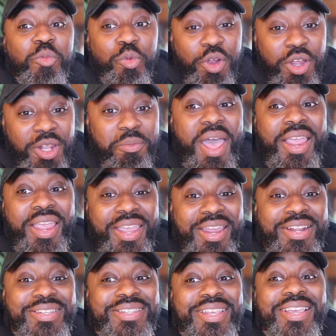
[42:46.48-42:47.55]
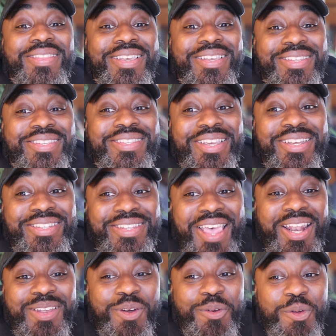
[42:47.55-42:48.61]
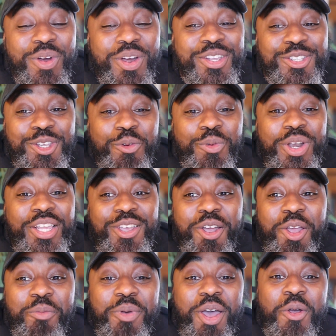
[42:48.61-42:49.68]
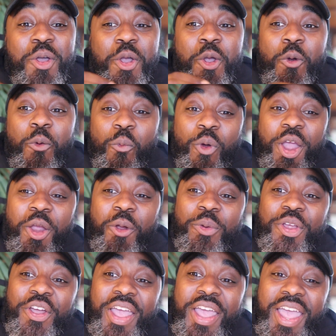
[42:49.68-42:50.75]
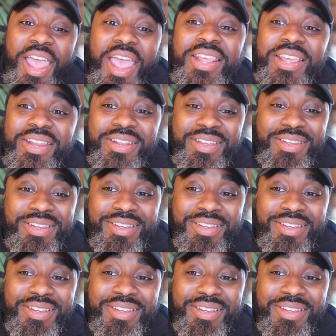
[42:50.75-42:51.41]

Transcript: reel it back in and say this is exactly what we want. So when I talk about where we are were headed,